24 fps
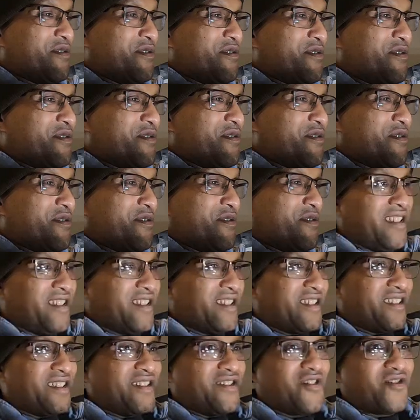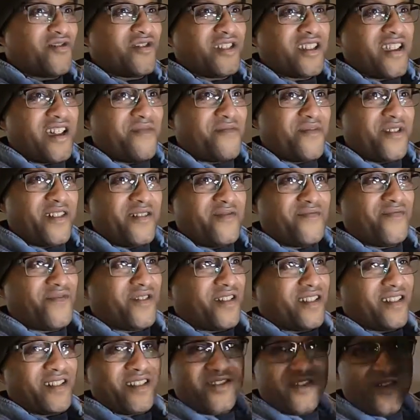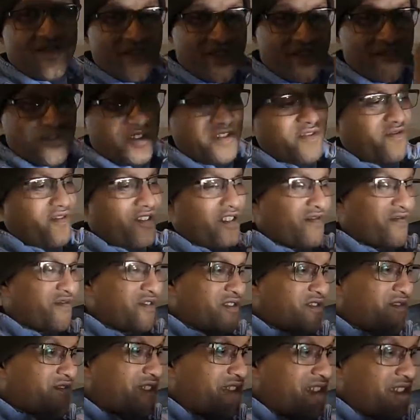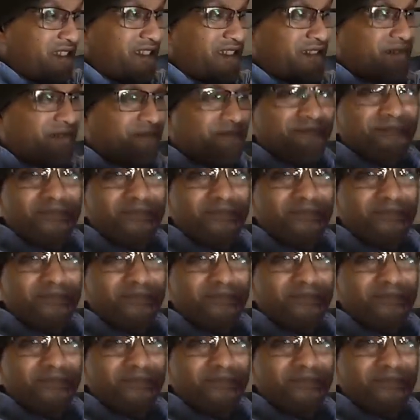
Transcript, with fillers: in the front for the no, release. No, you hold go ahead. No, you go you ahead and release. Come in the front for the release.